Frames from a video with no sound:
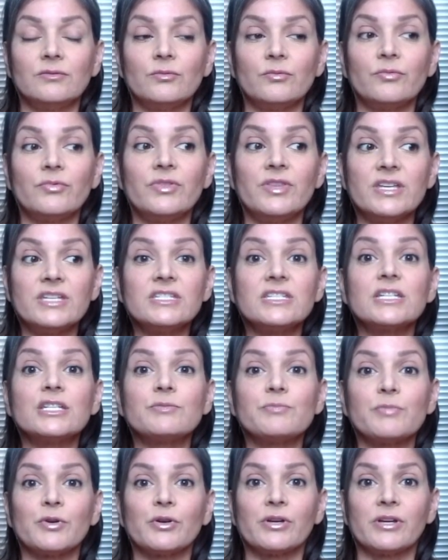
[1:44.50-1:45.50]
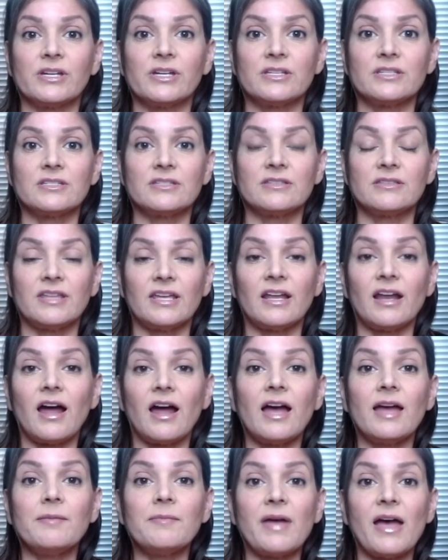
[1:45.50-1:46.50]
this experience that
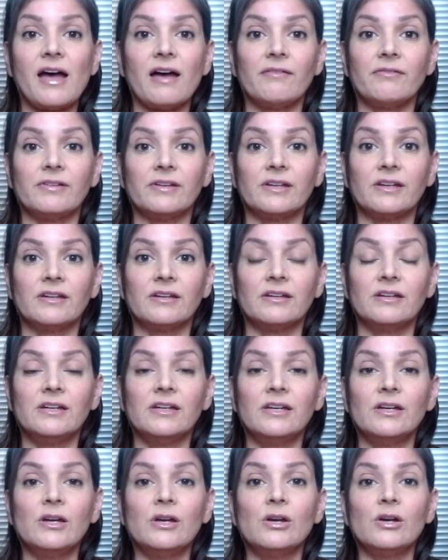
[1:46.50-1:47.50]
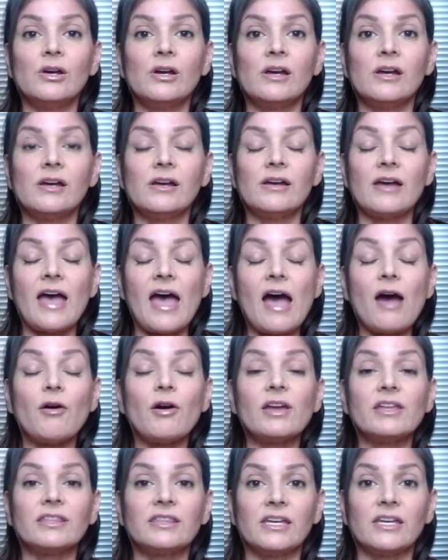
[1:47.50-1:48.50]
I'm having, how I
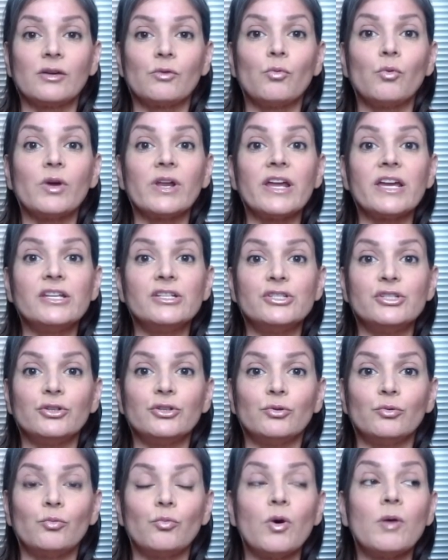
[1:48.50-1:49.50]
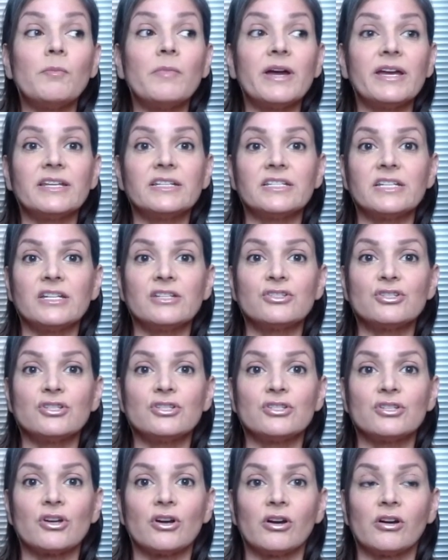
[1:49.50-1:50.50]
think, what I do, what my
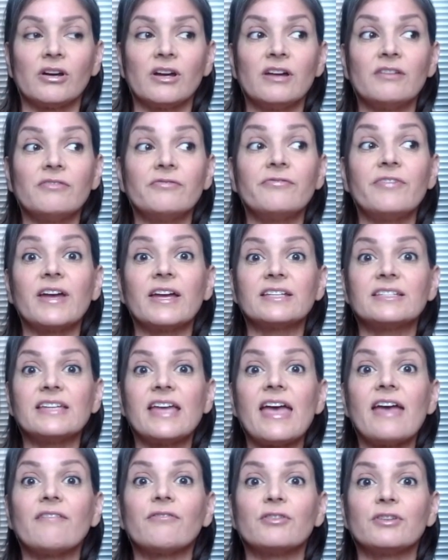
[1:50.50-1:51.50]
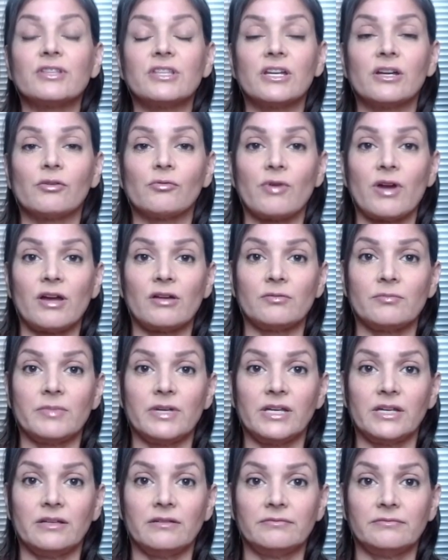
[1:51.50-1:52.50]
intentions are, affect everything around
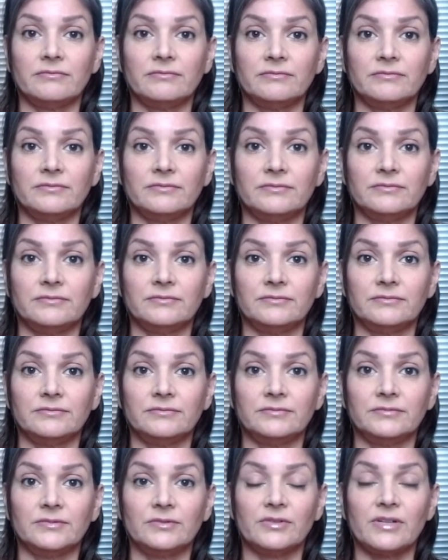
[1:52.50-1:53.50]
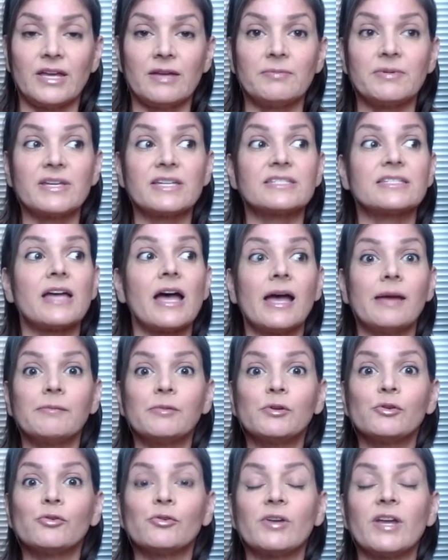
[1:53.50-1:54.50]
me, okay? Because I'm
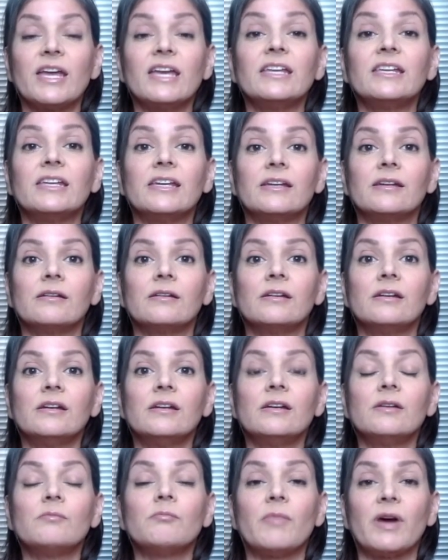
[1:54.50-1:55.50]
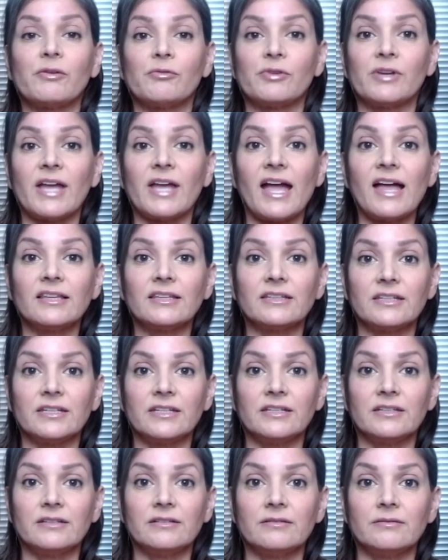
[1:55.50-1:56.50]
creating my reality,
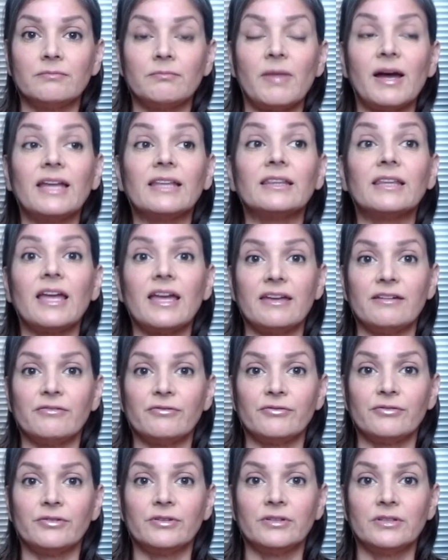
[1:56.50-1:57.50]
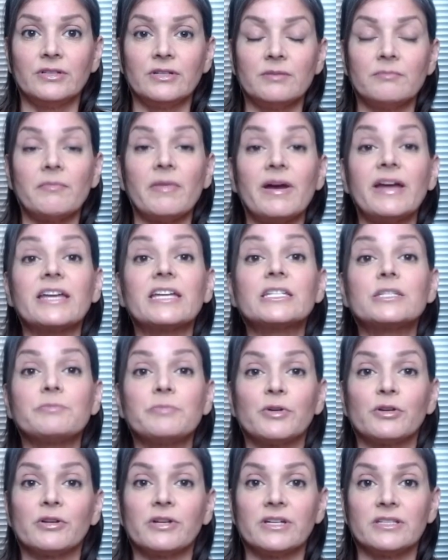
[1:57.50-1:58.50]
my life, my
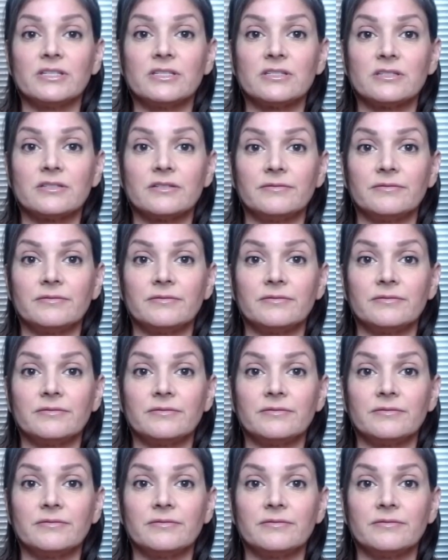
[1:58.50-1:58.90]
experience.